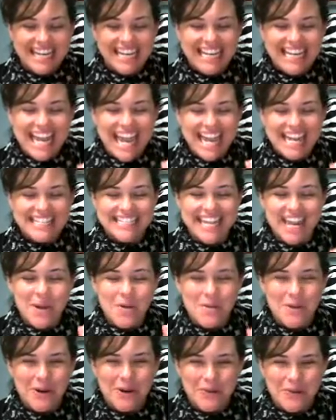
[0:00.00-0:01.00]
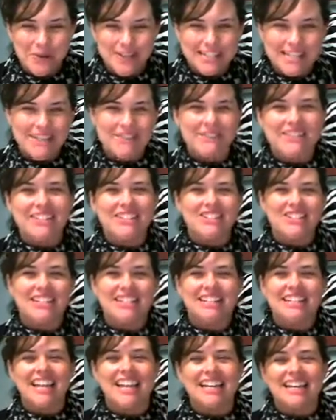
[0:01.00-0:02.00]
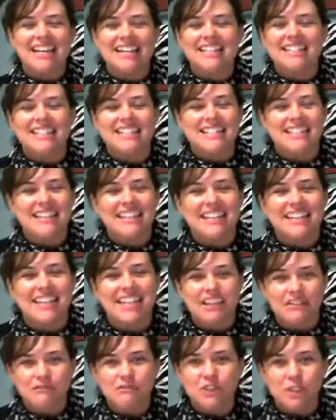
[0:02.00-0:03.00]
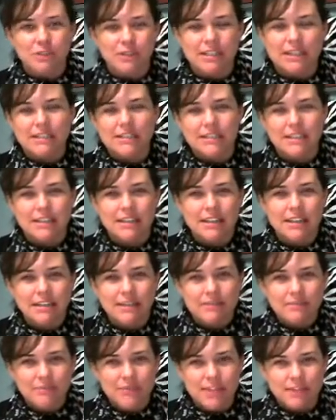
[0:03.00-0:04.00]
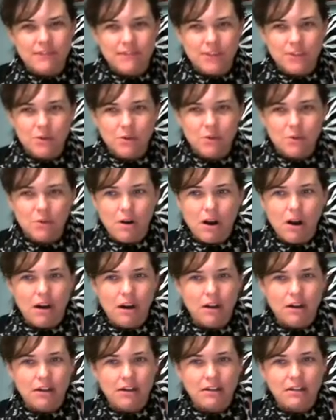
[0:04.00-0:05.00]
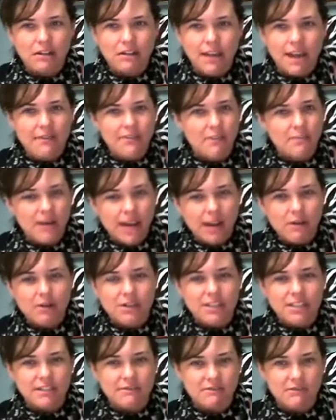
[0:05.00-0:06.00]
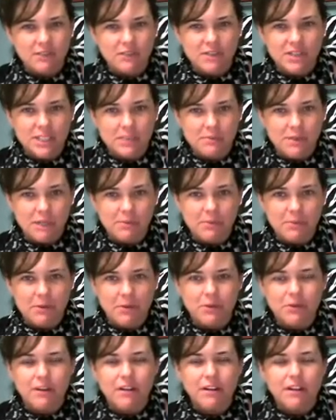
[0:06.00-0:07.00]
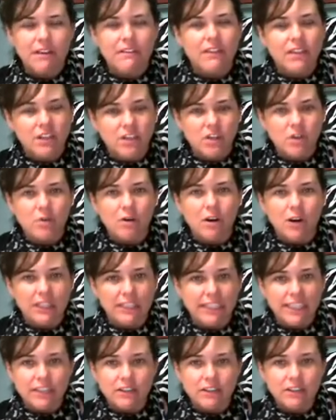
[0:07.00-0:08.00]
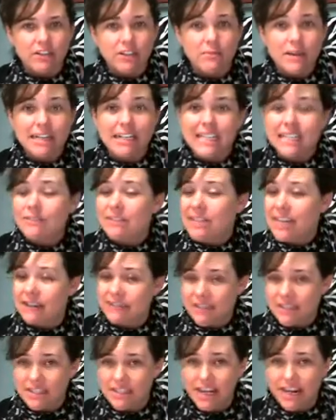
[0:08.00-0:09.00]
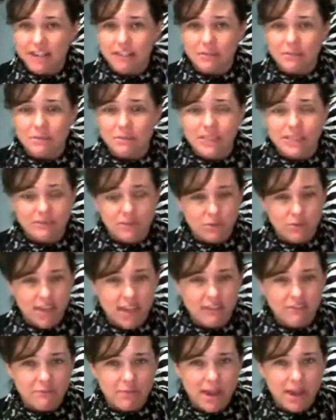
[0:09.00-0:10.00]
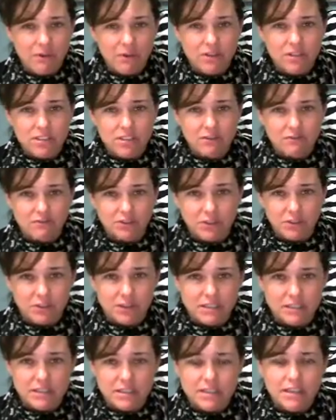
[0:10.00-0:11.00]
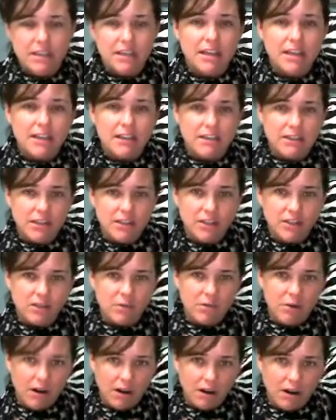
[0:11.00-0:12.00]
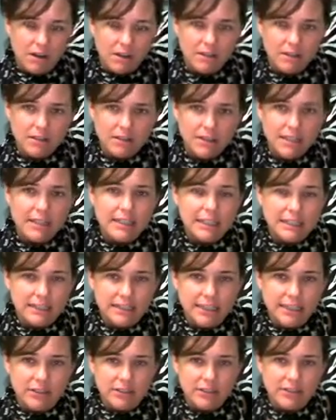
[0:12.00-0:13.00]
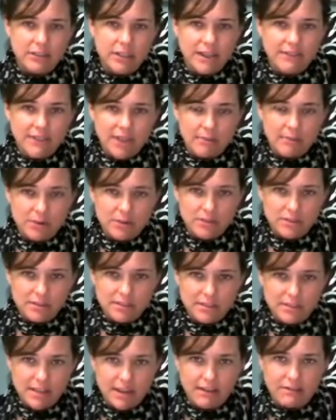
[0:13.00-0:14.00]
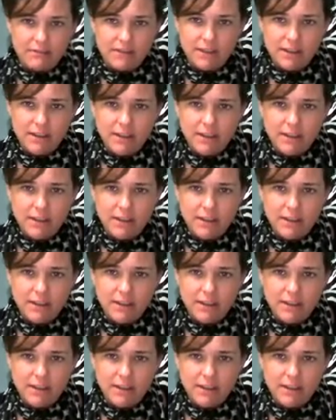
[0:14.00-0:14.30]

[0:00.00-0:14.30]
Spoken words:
It has a one word definition, and it's influence. If you have the power to influence people, then you are a leader. You may not even have the title, but if you have power to influence, then you are a leader in that person's life.